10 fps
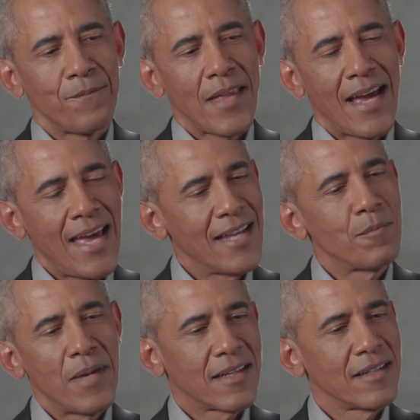I had
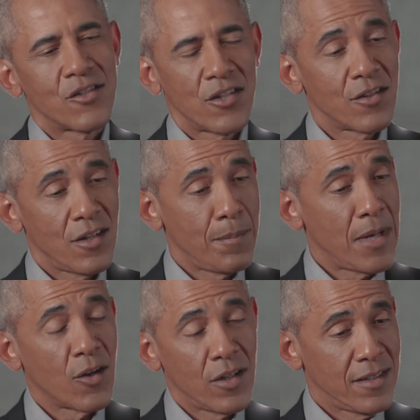to make a decision. Am
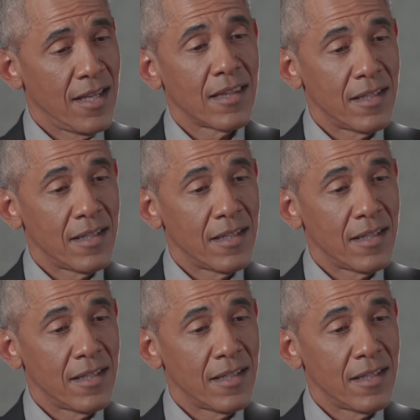I going to take